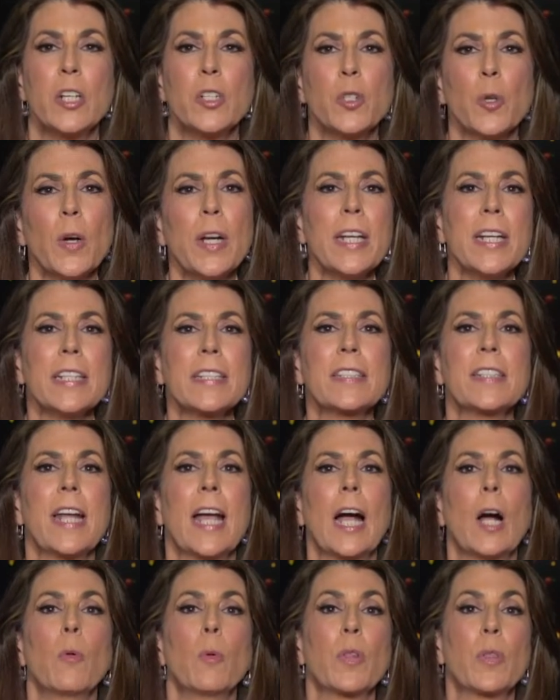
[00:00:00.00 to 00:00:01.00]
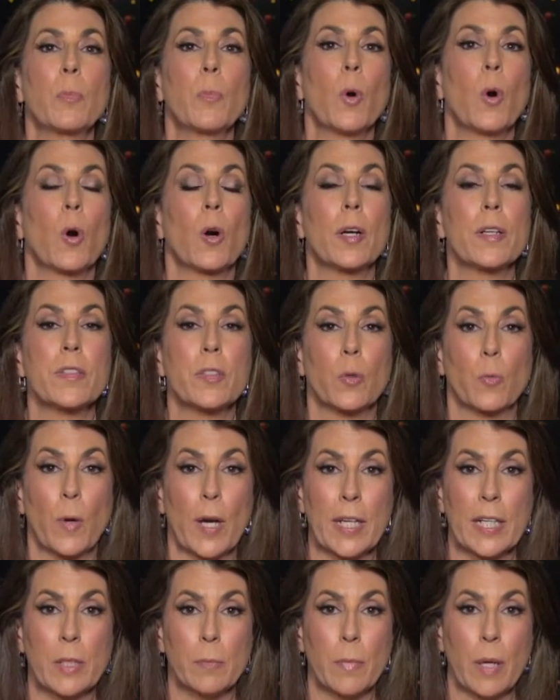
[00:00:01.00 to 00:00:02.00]
Joining us now with more is the
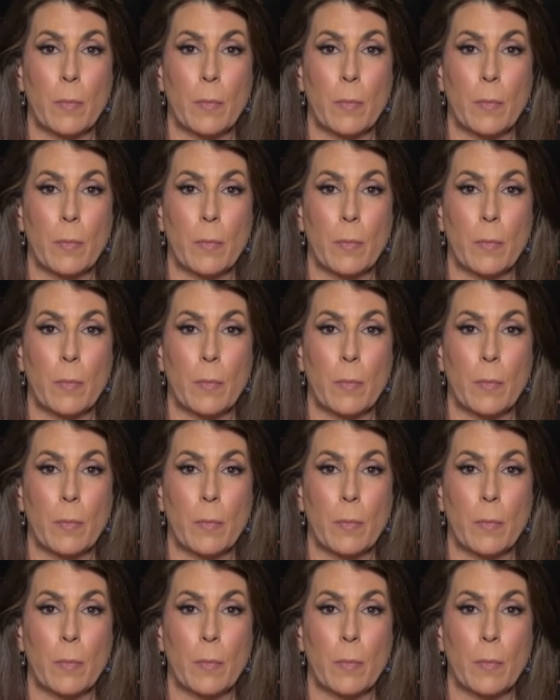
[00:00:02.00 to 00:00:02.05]
ranking